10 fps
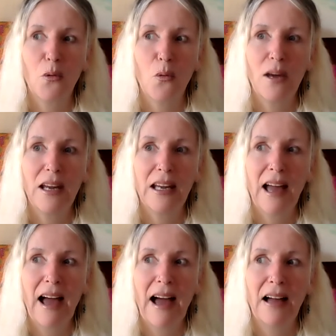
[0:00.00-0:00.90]
we
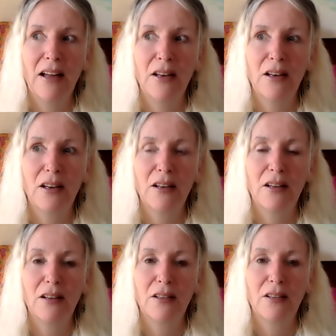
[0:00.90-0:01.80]
can
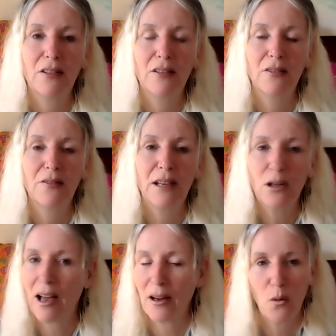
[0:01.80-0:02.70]
feel
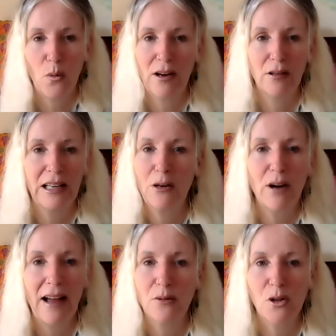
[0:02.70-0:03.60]
like we're in
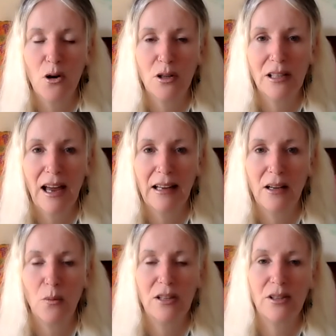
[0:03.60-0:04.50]
Groundhog Day
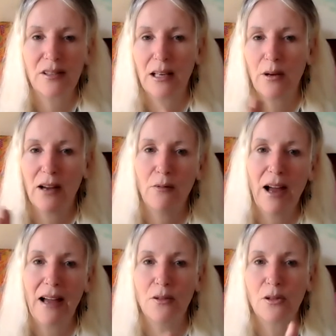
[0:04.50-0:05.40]
and we just keep going
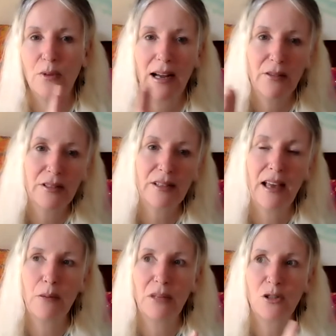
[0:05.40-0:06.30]
round and round the
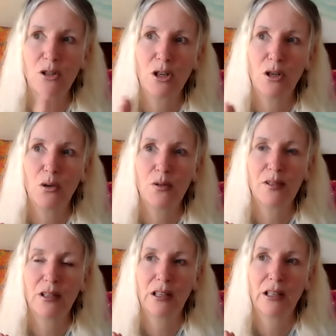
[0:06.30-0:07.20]
same issues.